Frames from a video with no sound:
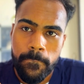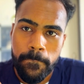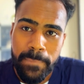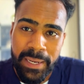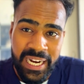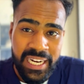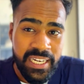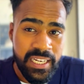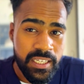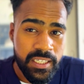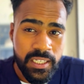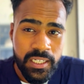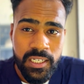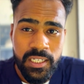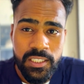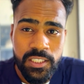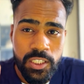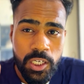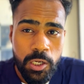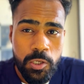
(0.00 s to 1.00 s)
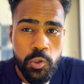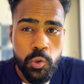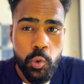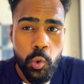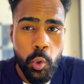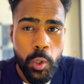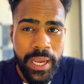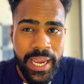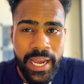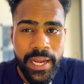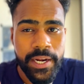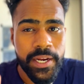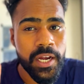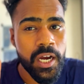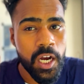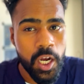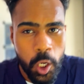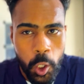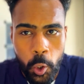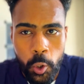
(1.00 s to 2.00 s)
practicals also carry
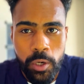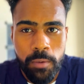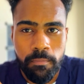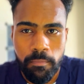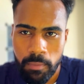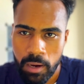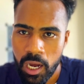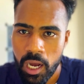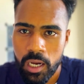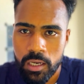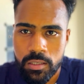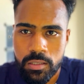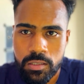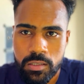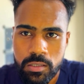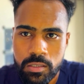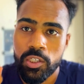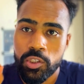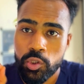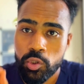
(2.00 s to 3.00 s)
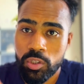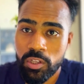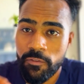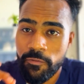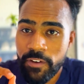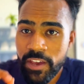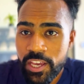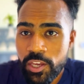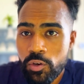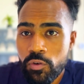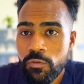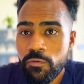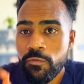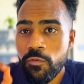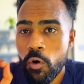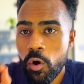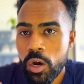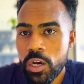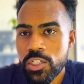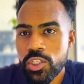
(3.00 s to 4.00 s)
a good marks. So the way you
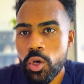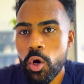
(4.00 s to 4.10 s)
focus